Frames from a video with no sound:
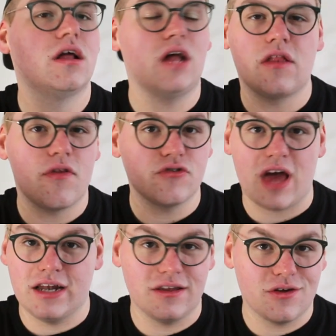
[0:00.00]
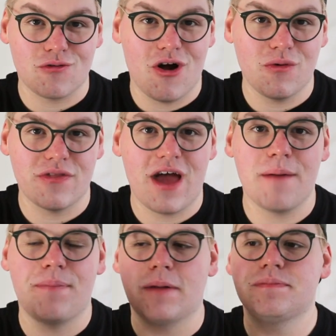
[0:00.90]
Not that there's anything wrong with
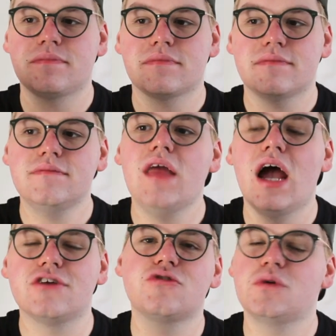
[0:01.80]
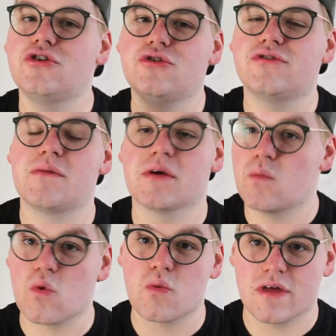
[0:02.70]
that, but I just want to do something
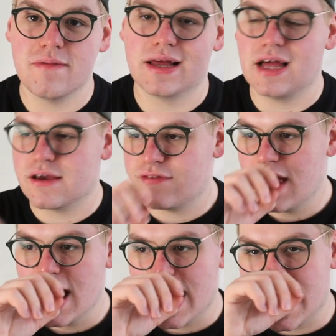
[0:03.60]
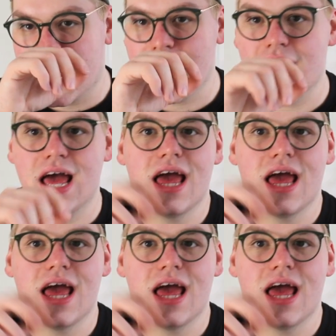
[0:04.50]
more with my life. And